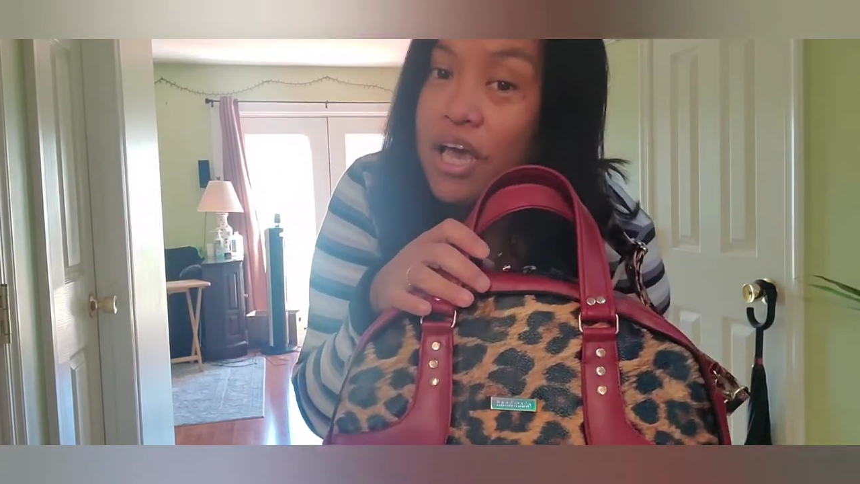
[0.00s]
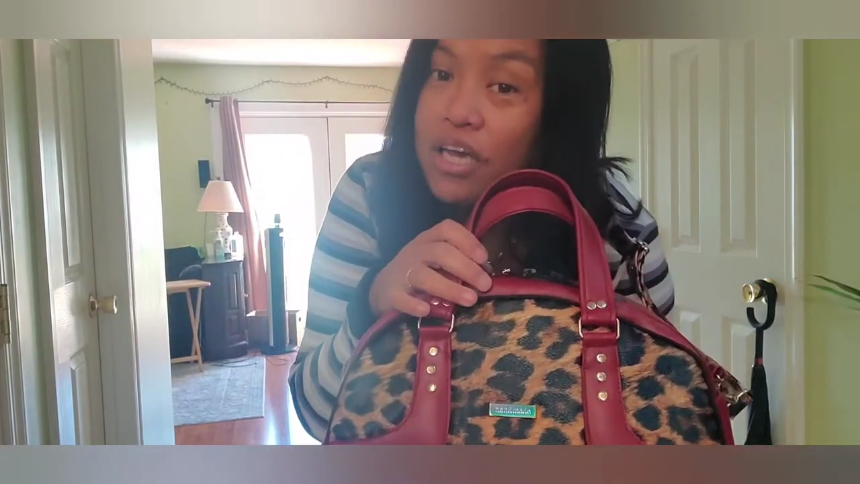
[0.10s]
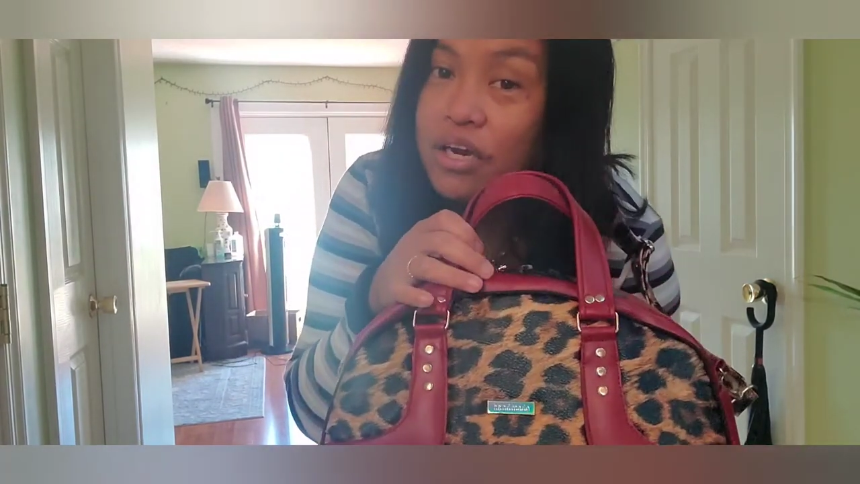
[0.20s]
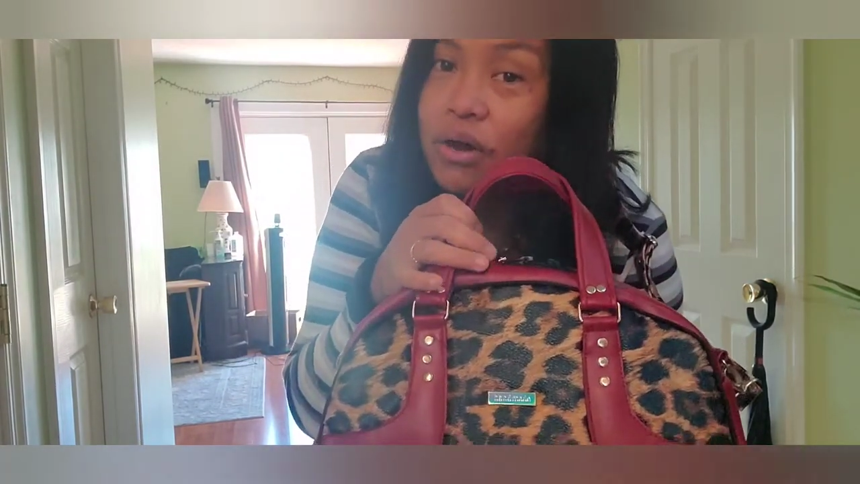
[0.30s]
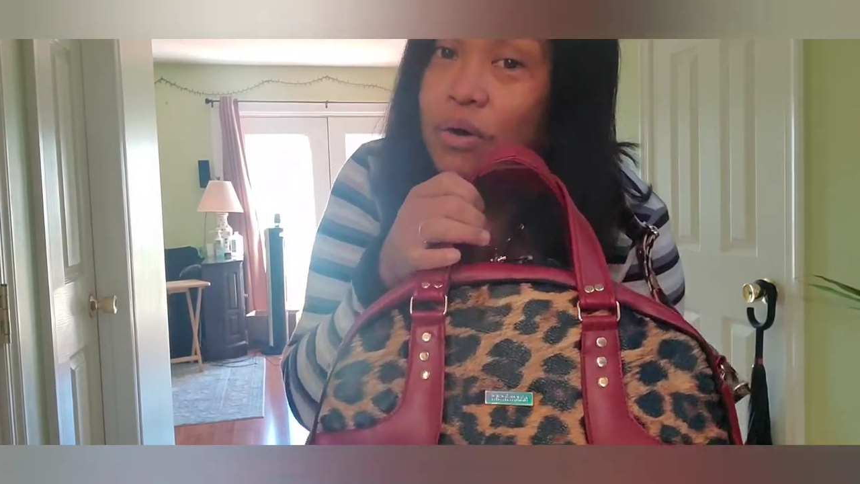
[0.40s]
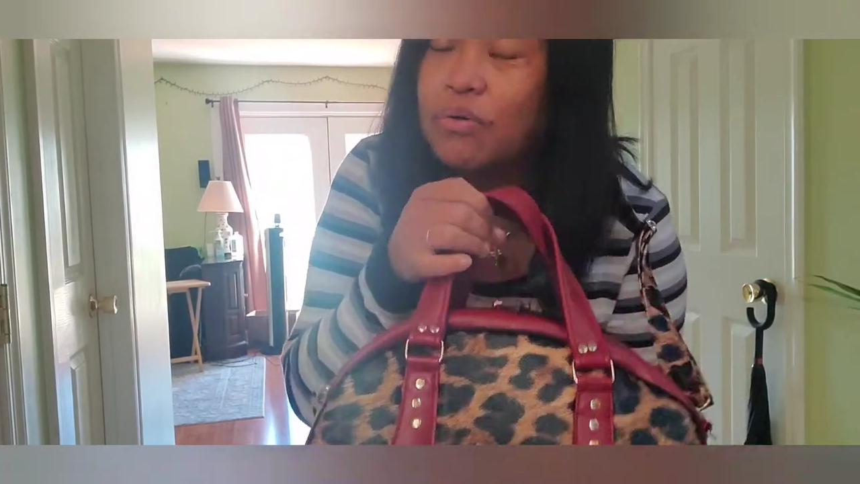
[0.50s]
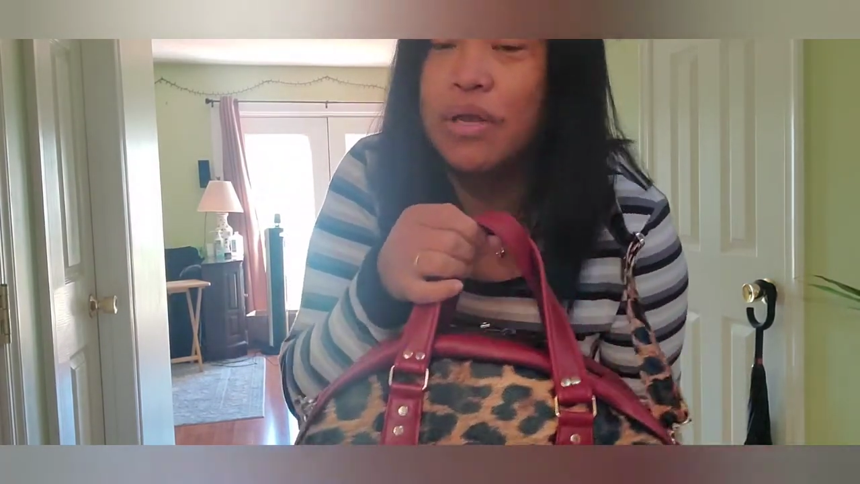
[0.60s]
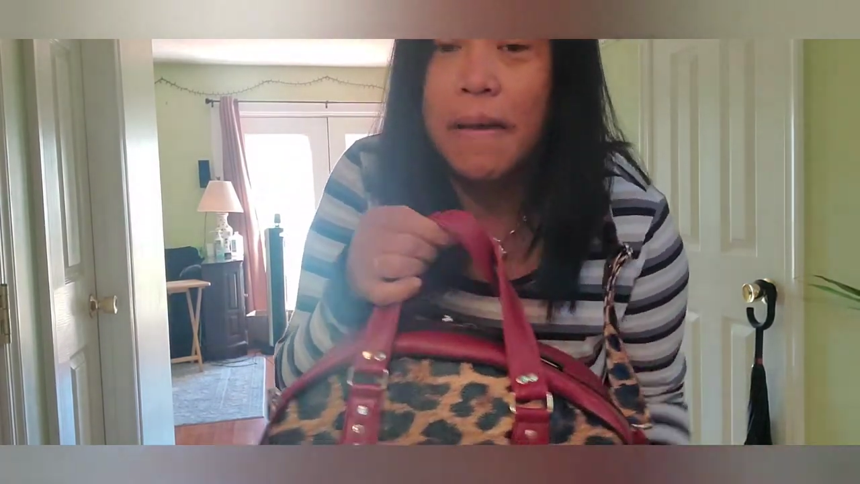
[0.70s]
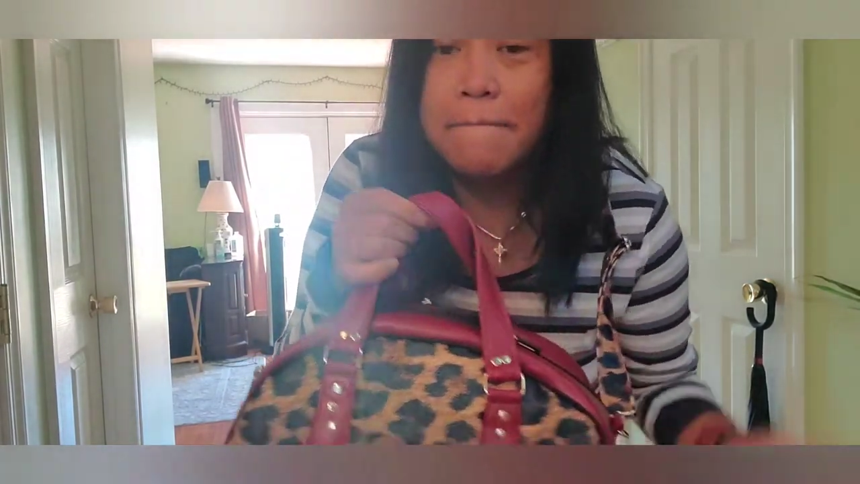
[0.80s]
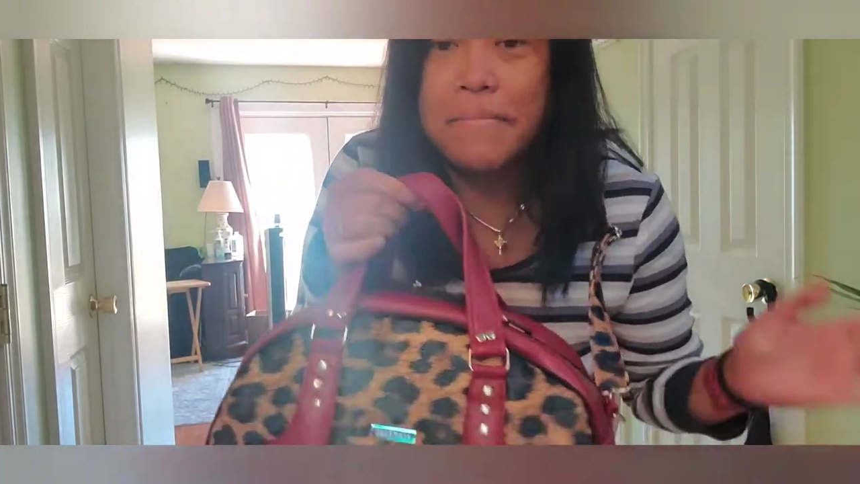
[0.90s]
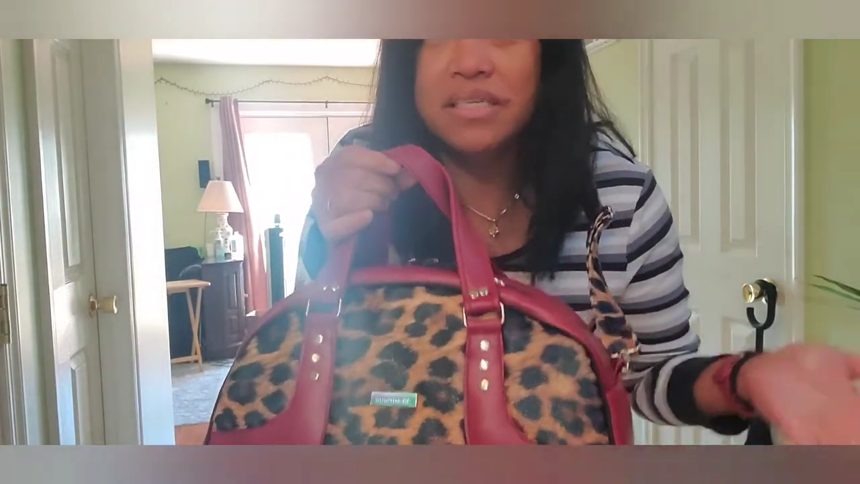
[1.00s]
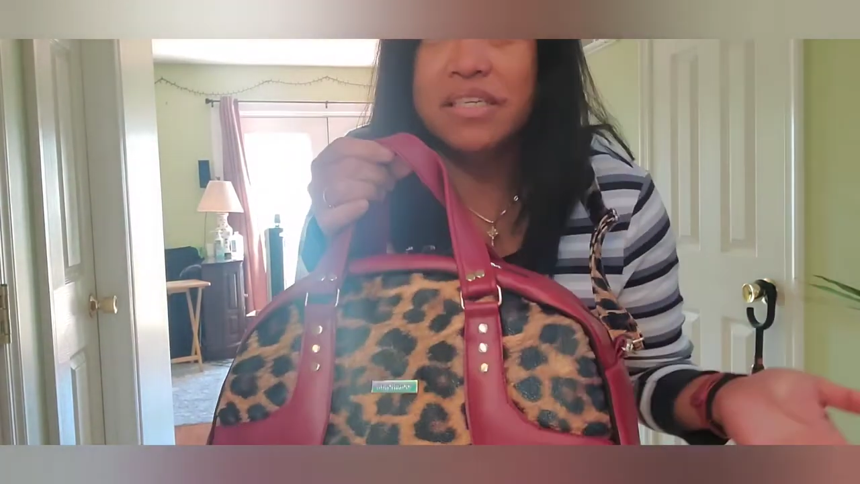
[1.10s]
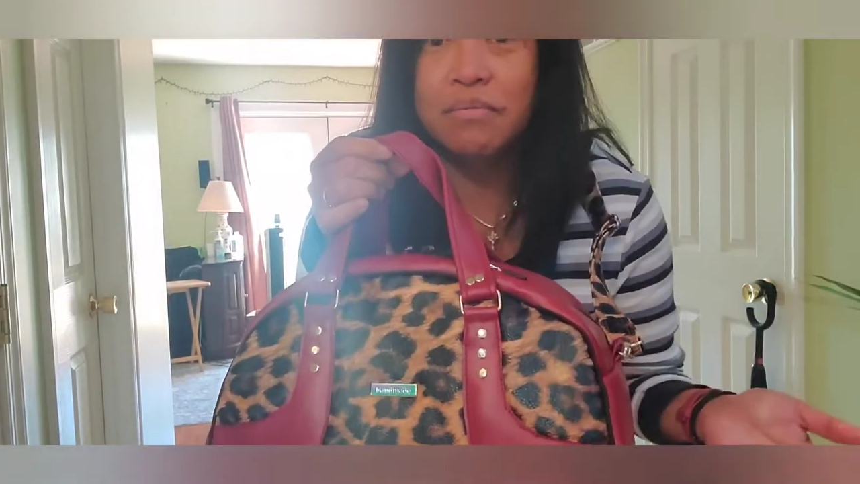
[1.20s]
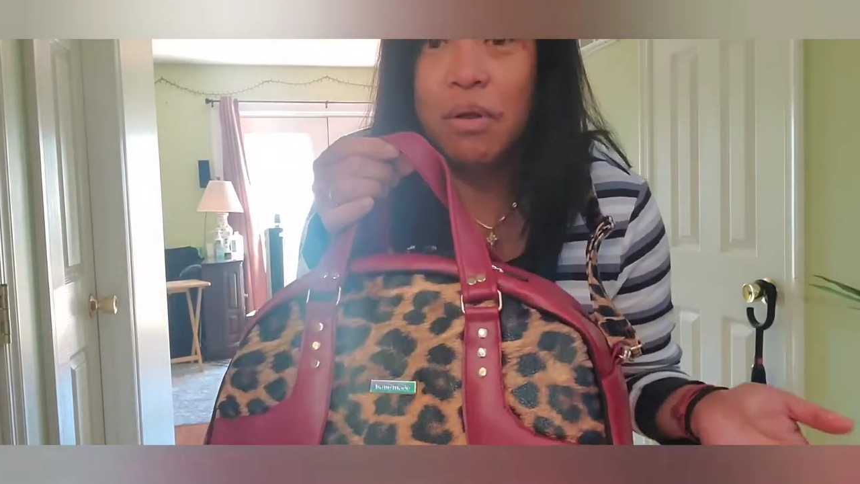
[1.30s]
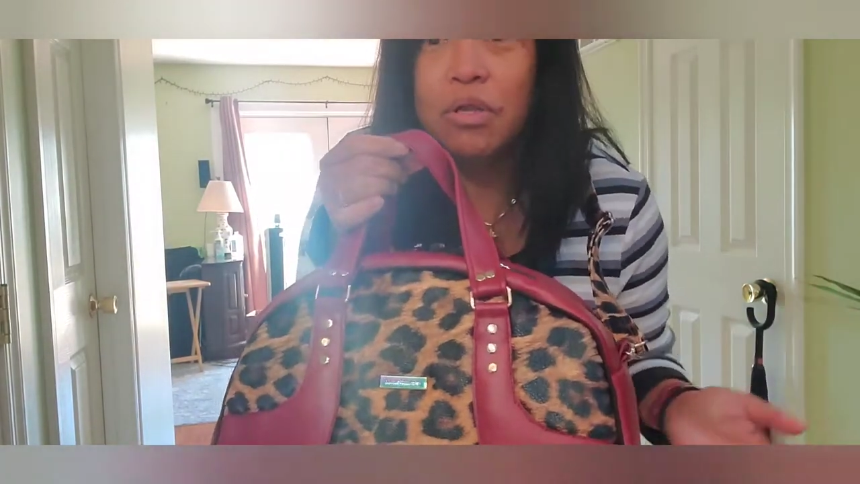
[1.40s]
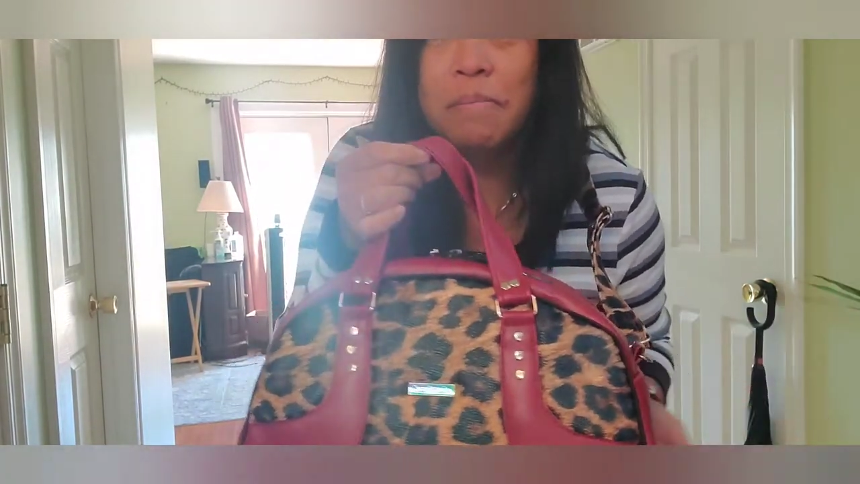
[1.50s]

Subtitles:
your own Maisie Bowler